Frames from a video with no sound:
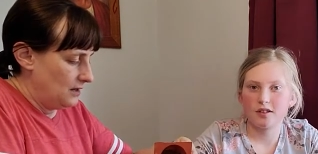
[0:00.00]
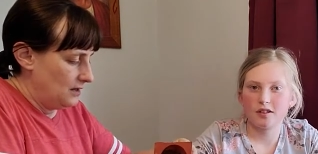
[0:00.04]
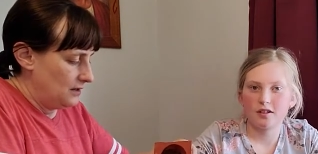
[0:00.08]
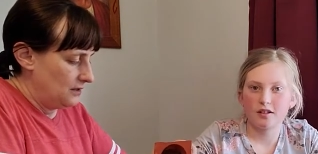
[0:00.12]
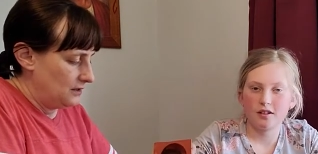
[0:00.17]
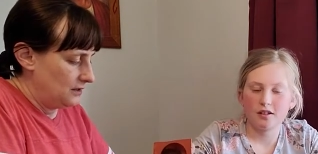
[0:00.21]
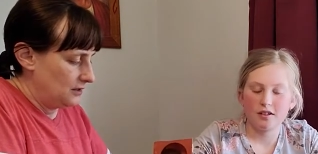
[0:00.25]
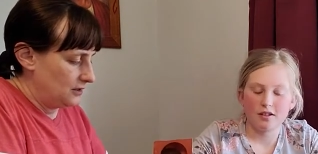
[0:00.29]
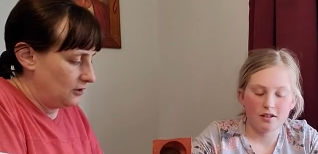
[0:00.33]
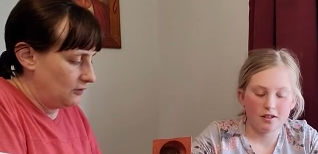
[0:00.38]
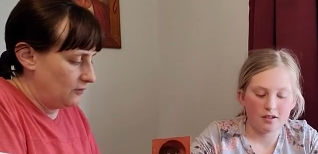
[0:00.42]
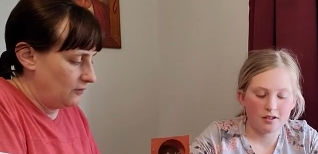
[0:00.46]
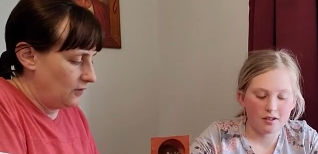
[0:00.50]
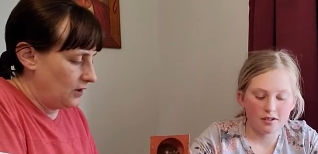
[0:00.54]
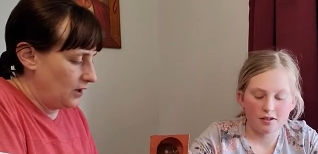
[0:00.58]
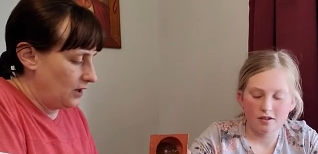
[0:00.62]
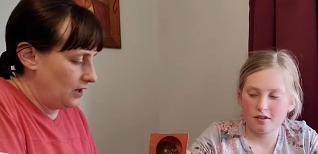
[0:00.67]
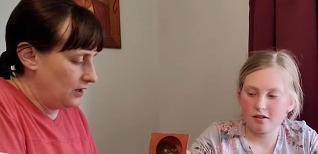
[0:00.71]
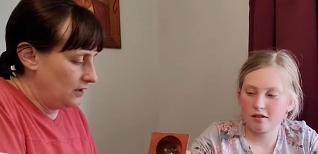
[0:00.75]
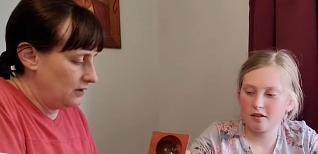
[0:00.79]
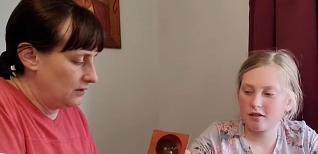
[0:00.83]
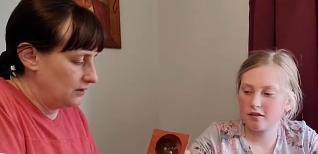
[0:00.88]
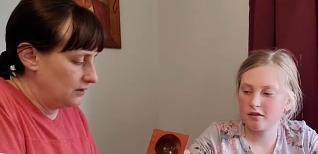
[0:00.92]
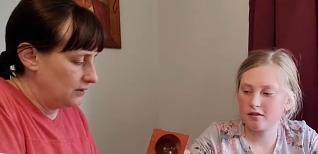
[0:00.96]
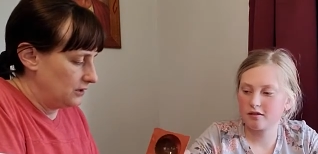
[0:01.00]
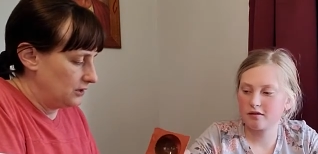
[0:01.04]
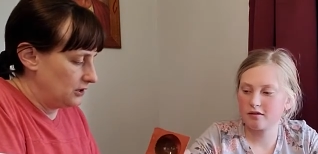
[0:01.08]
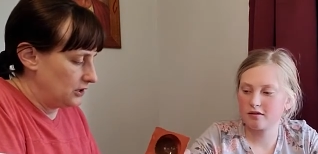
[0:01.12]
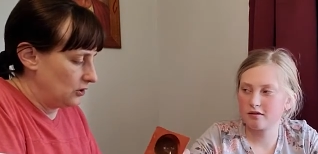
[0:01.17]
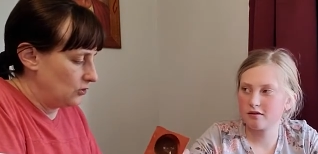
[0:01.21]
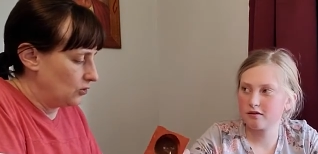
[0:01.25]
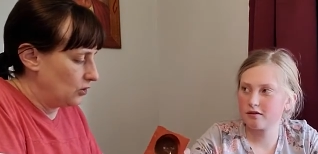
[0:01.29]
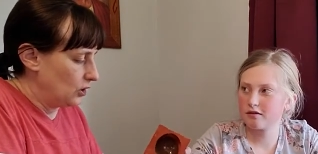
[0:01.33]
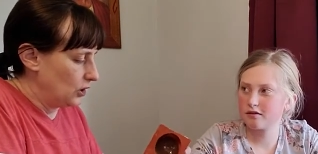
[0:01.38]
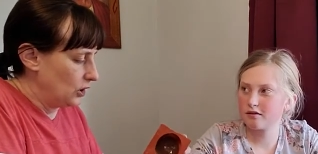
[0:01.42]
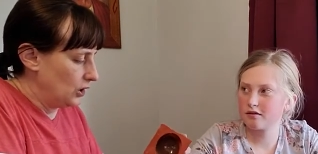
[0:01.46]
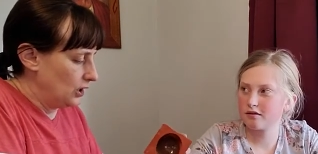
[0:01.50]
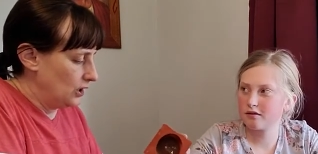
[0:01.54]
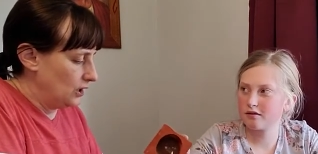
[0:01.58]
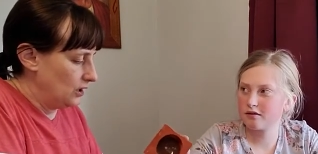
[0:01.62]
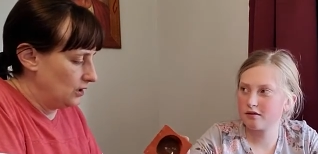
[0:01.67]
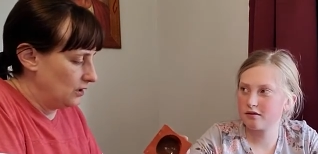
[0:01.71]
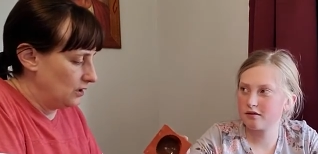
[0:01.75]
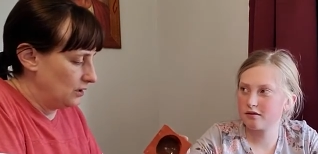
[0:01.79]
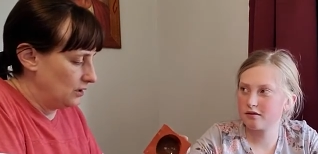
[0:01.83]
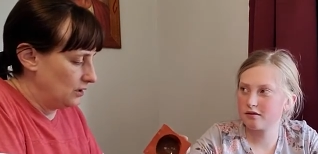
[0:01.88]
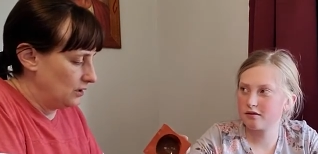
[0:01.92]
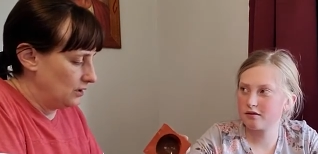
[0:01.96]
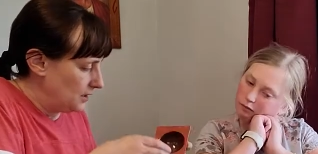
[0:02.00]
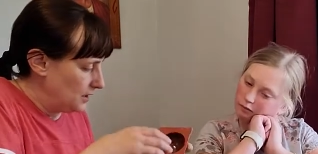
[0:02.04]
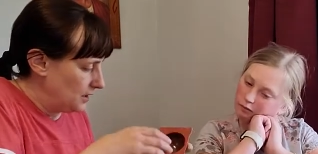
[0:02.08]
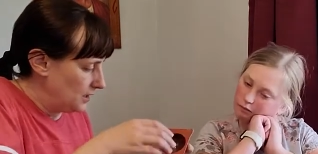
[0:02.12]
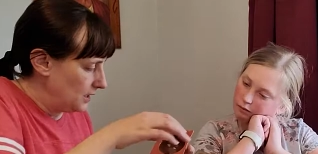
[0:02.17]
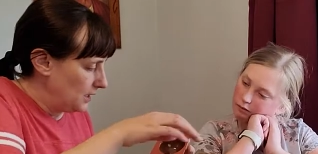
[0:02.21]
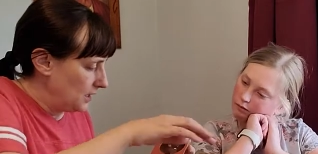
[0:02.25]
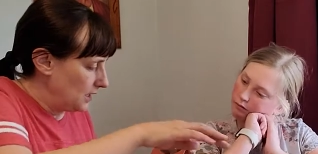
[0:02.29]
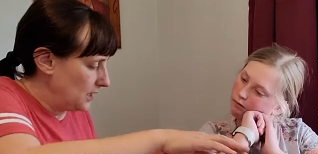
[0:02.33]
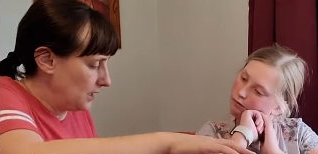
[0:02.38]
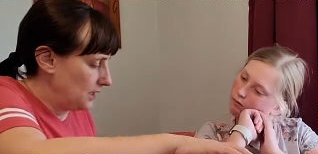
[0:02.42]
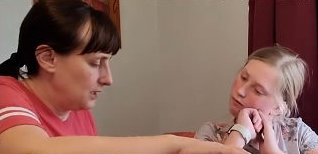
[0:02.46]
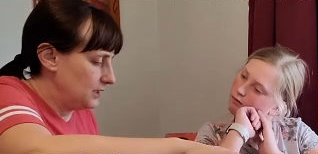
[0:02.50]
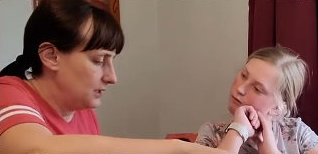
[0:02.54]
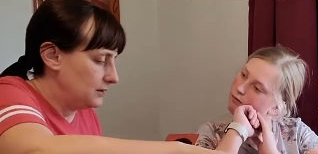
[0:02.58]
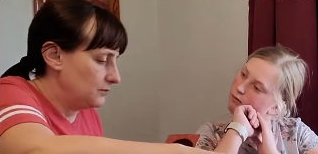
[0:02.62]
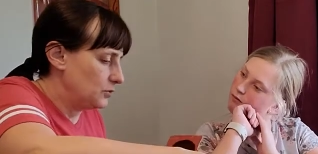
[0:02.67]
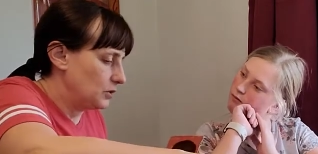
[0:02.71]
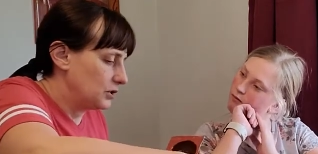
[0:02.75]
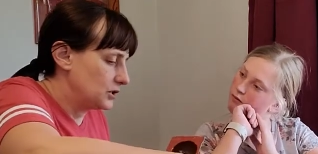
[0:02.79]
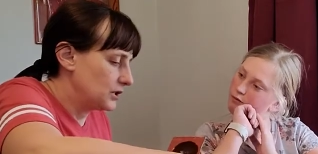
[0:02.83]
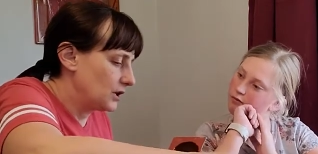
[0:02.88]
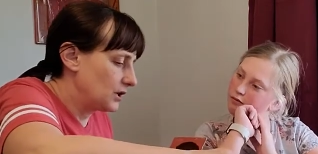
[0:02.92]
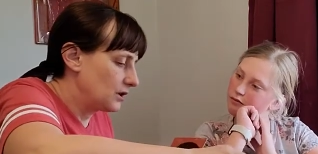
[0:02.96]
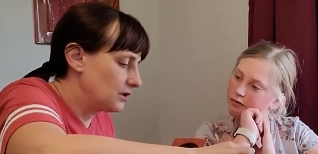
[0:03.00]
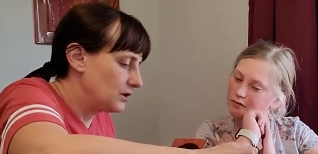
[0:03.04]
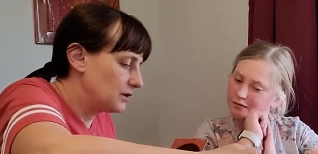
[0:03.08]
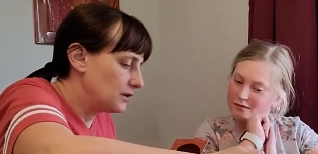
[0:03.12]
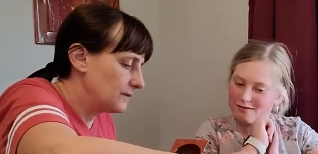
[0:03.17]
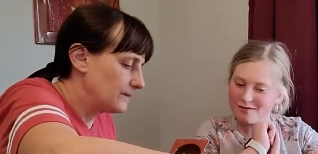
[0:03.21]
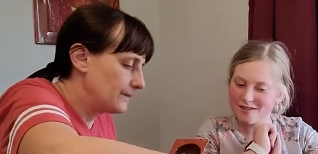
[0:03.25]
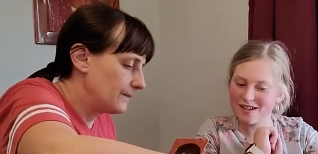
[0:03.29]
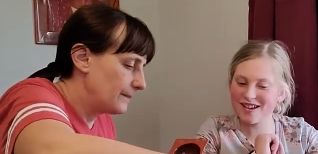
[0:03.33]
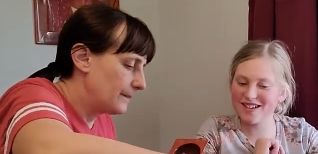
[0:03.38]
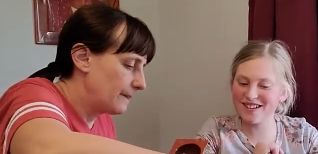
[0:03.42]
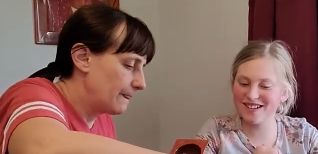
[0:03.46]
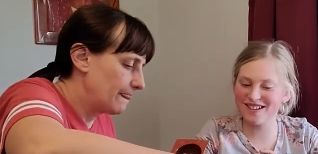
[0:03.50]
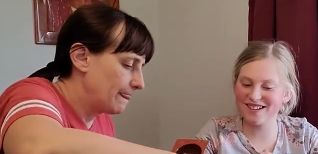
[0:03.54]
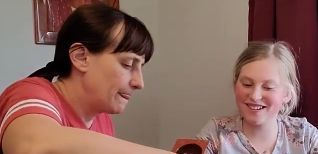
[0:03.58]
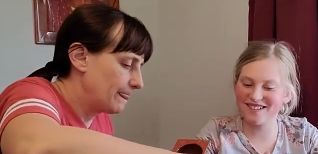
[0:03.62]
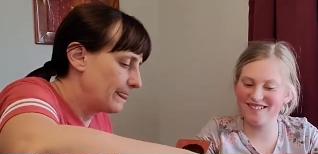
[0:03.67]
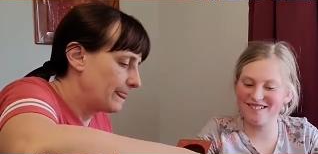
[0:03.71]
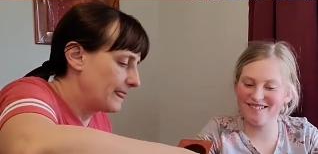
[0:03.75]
Speaker 1: So far, so good. Yeah, I need more chocolate.